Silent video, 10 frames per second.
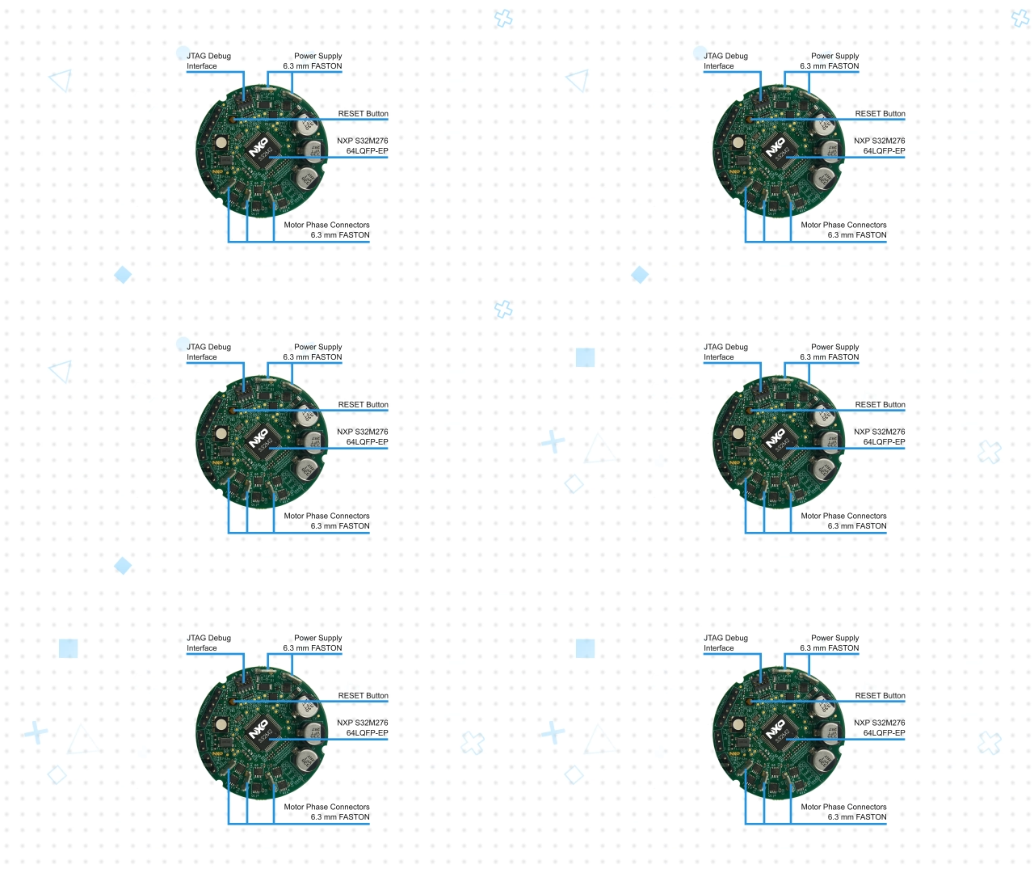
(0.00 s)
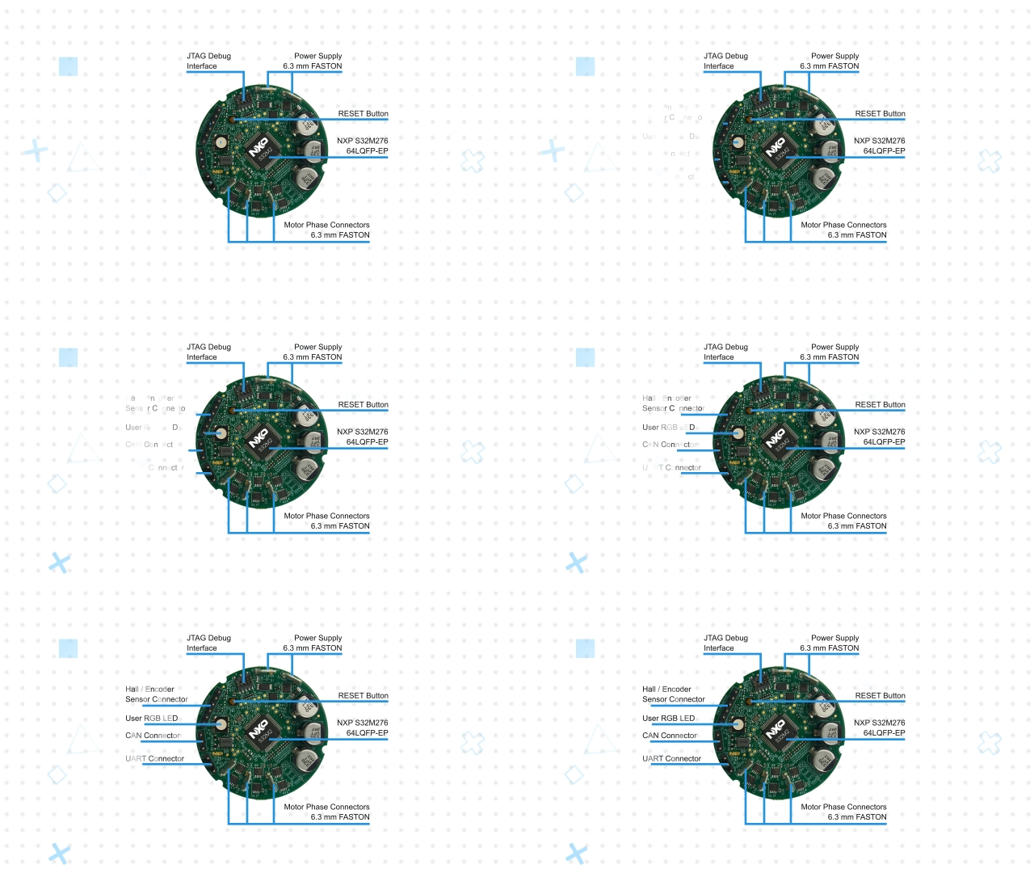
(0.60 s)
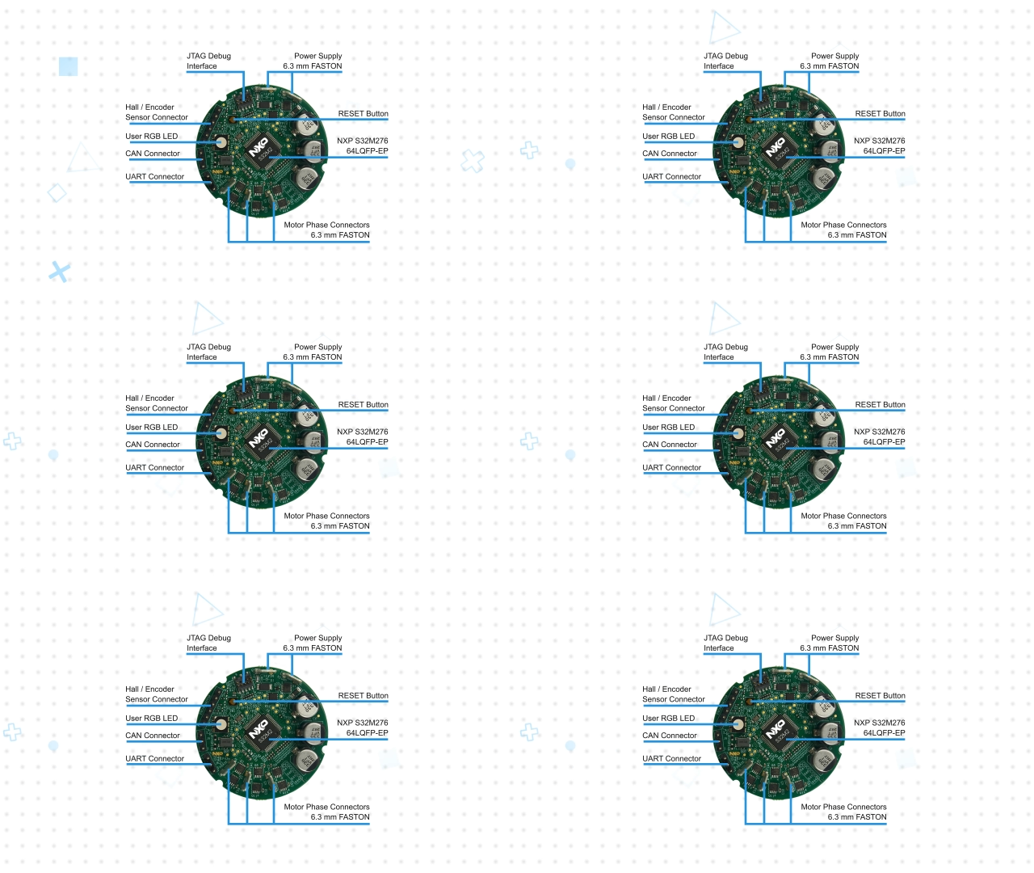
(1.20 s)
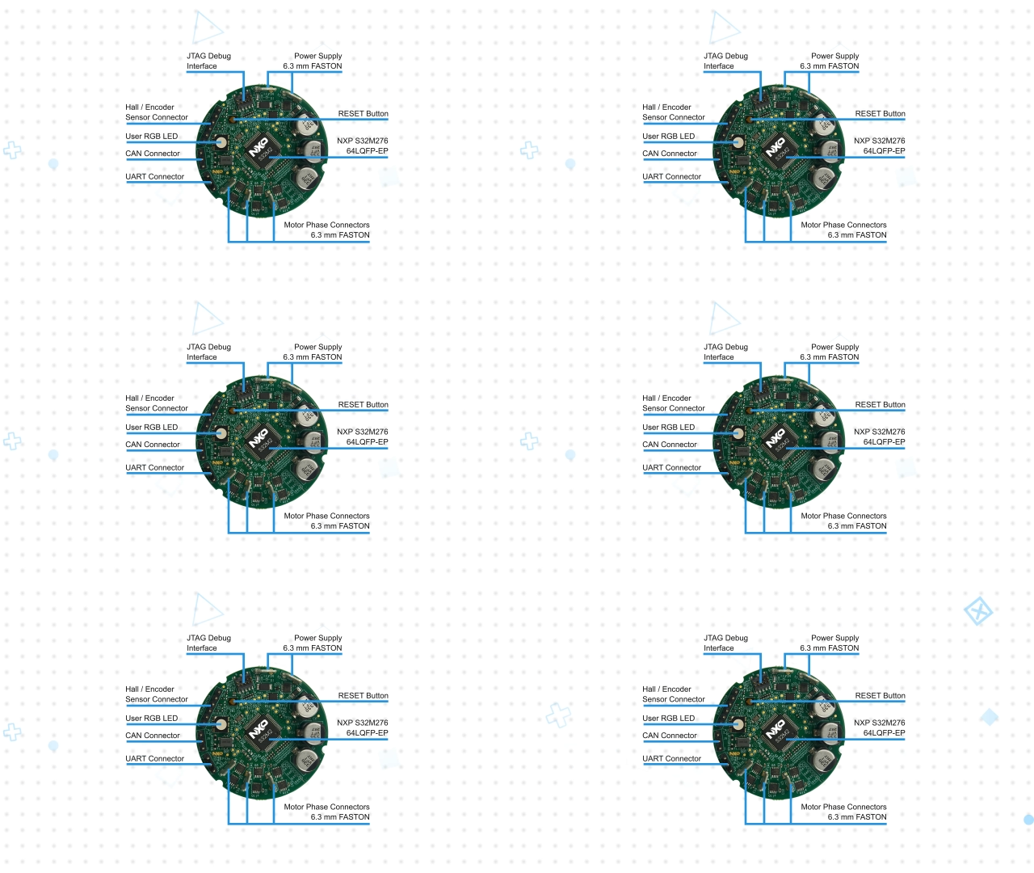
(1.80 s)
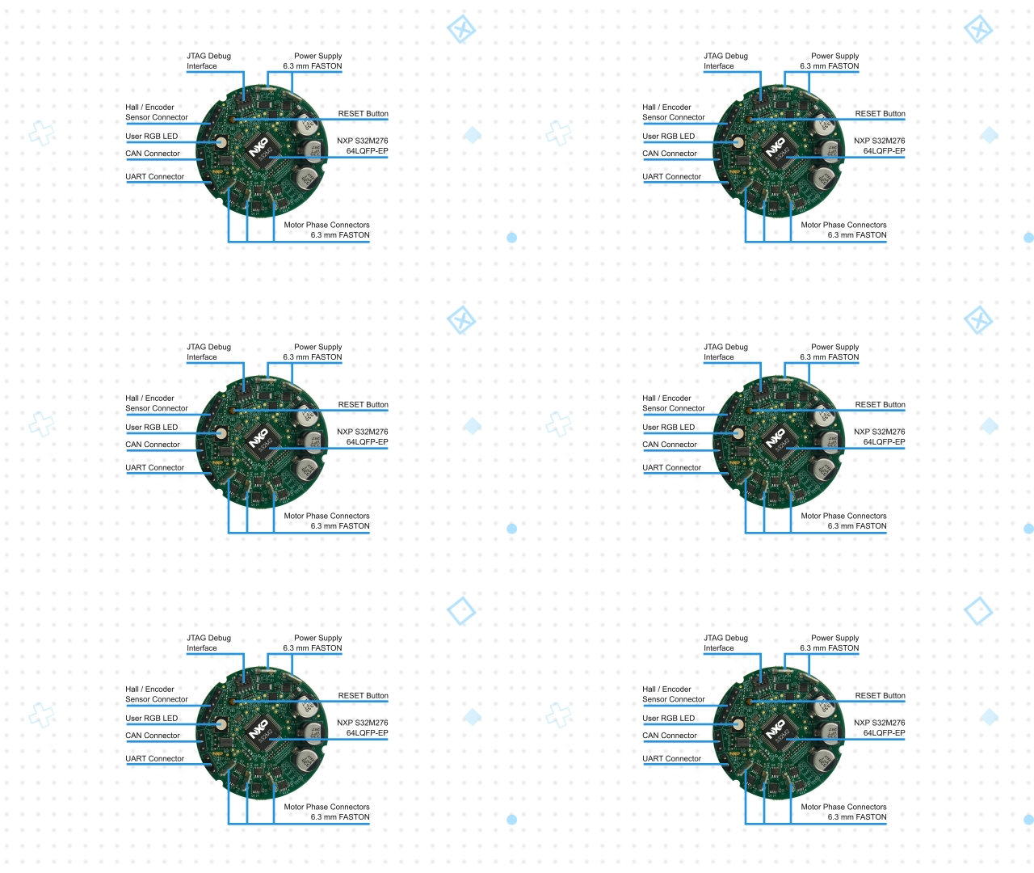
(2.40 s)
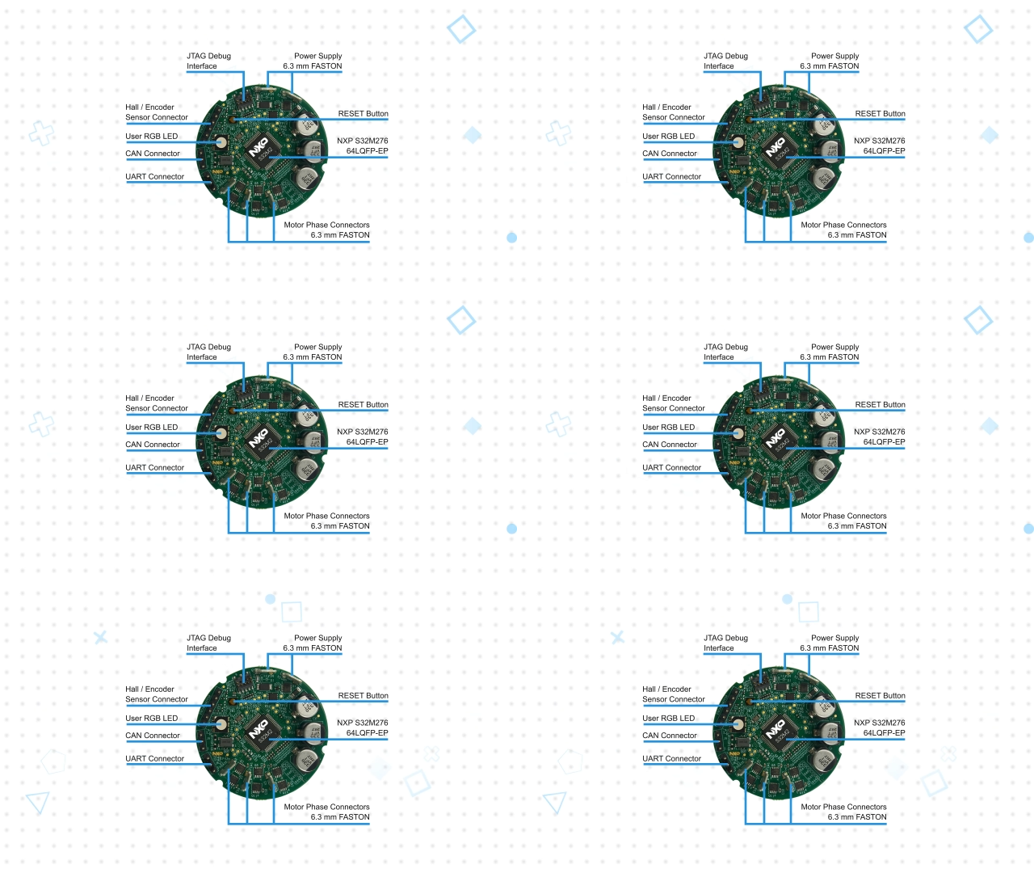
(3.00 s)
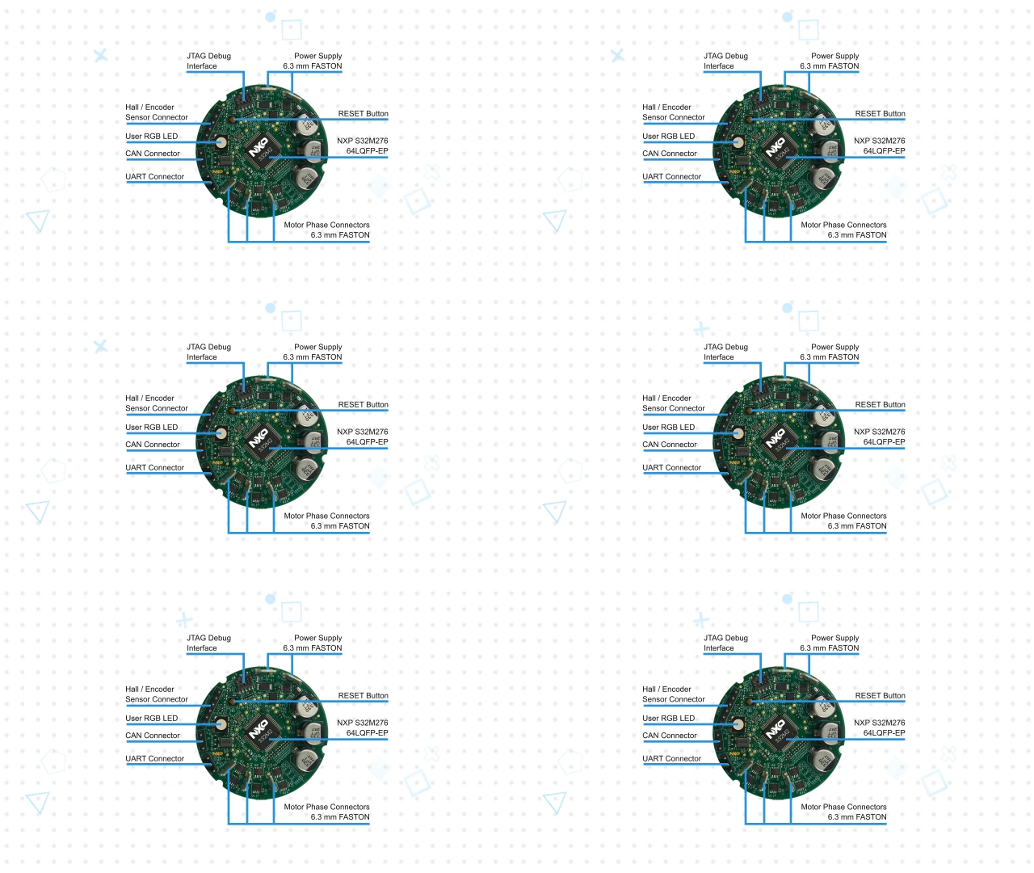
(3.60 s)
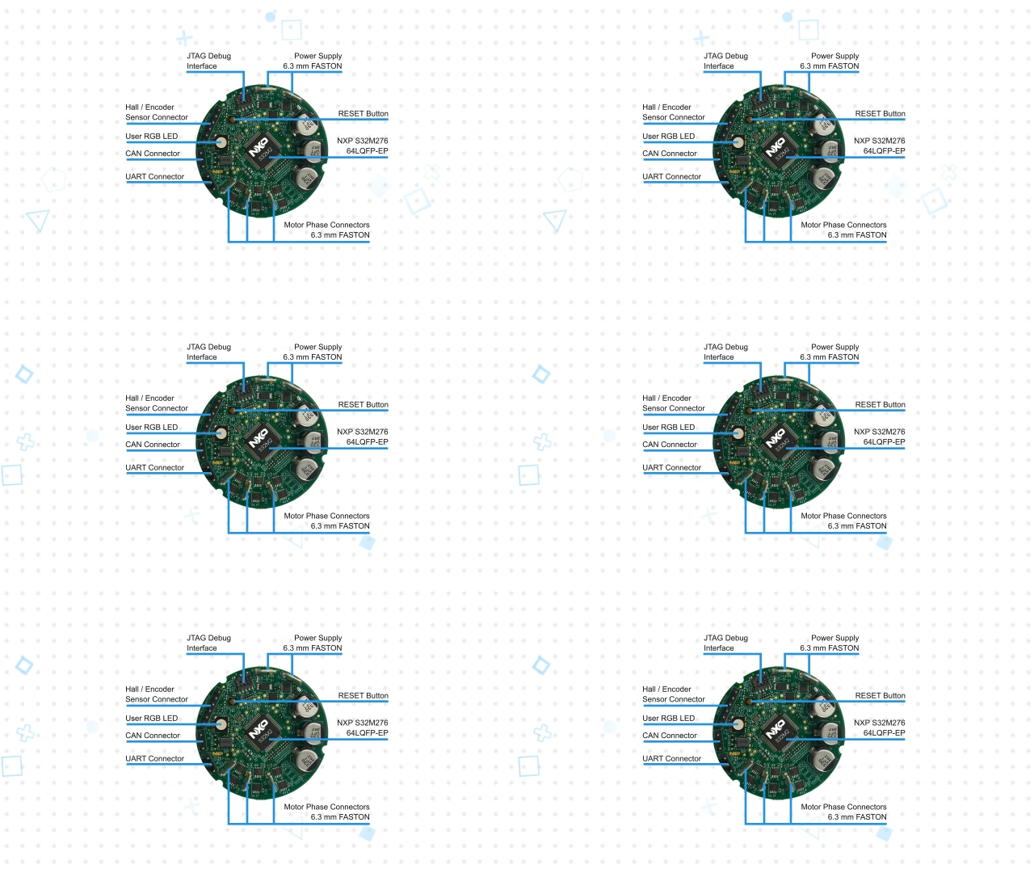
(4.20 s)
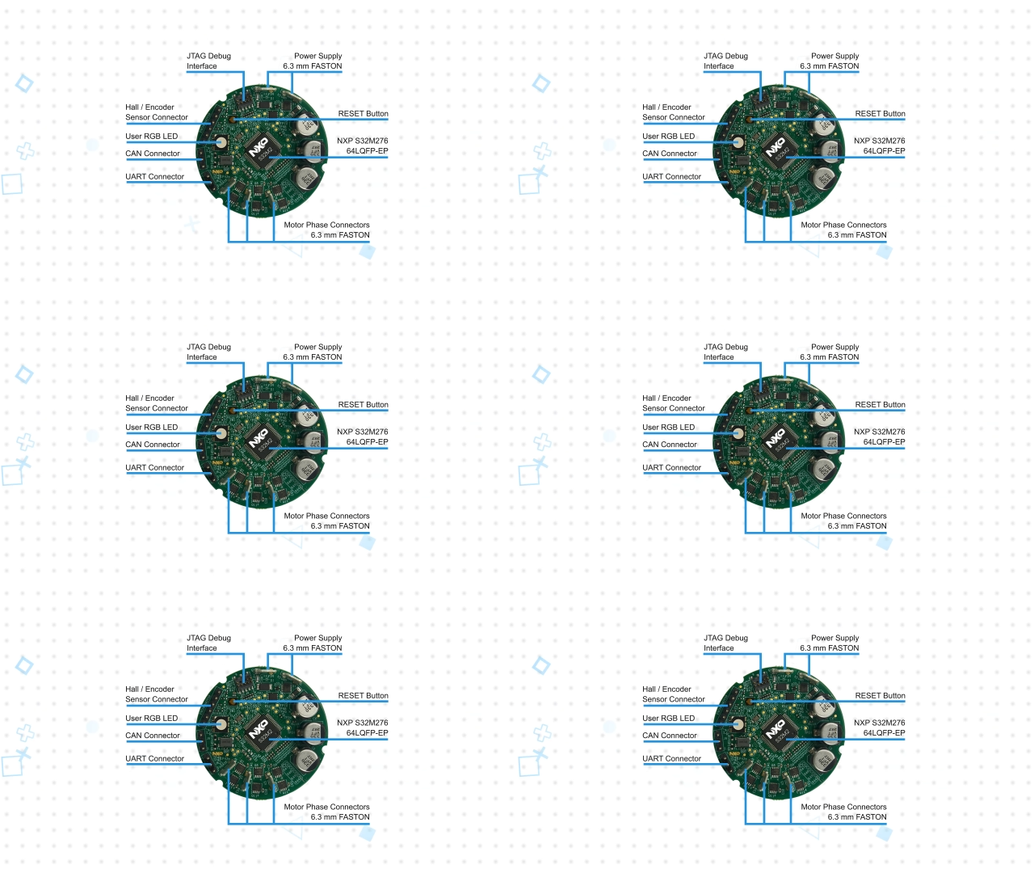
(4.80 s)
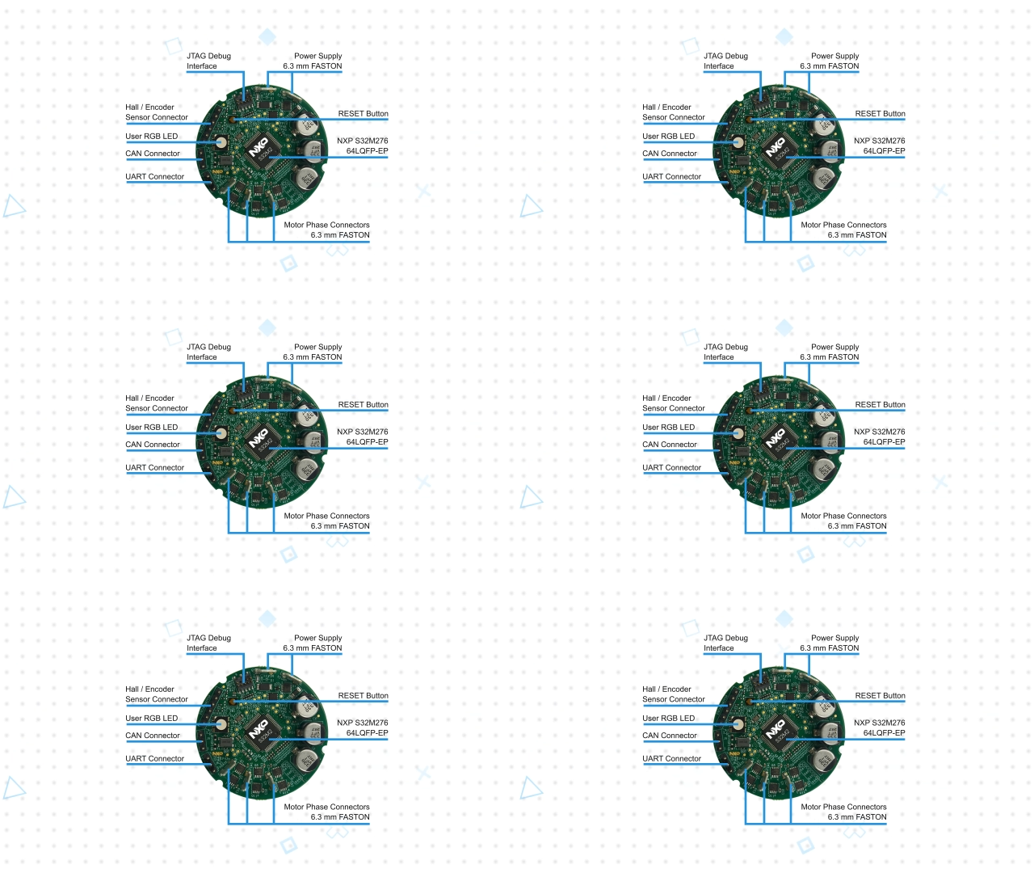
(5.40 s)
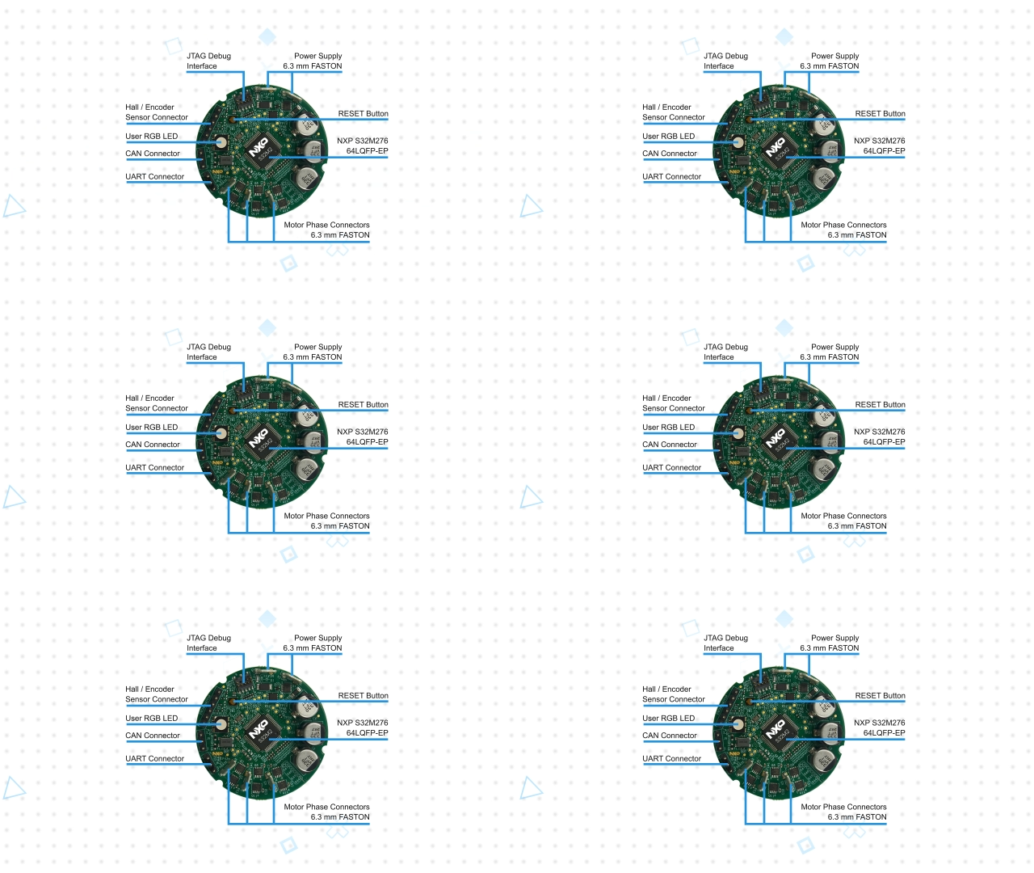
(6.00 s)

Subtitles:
[unreadable: no face in view]